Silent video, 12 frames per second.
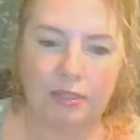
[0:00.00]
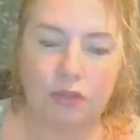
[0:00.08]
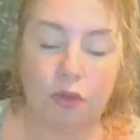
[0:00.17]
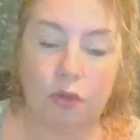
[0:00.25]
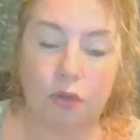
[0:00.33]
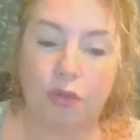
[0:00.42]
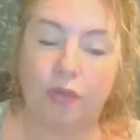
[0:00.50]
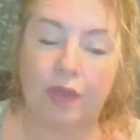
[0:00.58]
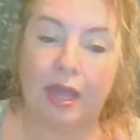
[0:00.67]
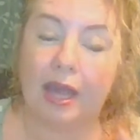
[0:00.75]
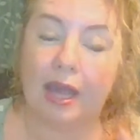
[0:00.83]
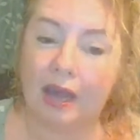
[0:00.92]
So
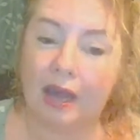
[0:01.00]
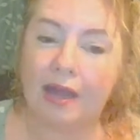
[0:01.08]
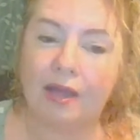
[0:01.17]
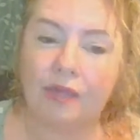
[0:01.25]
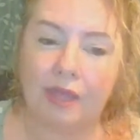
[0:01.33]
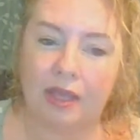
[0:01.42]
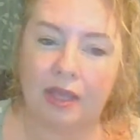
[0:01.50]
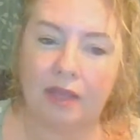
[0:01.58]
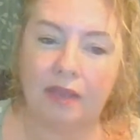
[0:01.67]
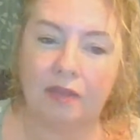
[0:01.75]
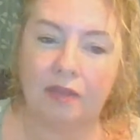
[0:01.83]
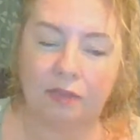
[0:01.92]
they are
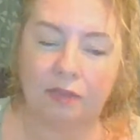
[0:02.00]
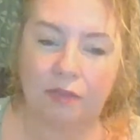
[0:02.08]
there.